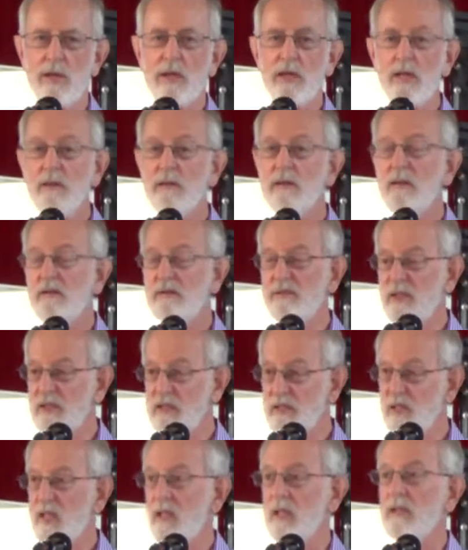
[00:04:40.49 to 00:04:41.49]
And even if you
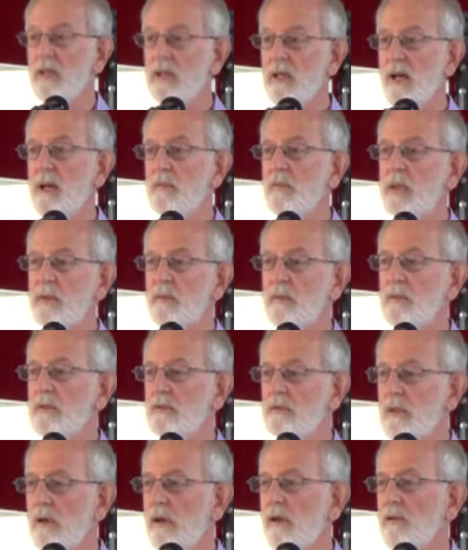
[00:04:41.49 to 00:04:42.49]
did, a lot of people
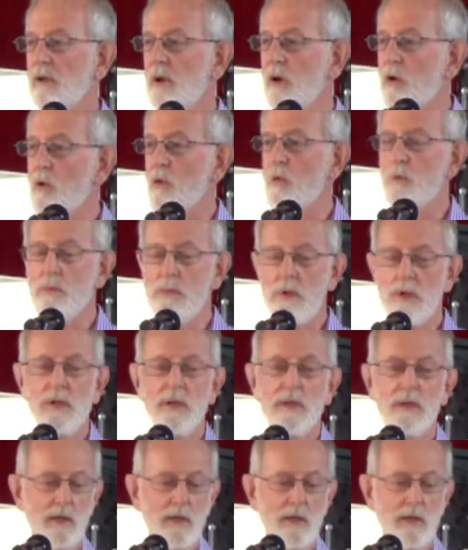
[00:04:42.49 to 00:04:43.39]
aren't home.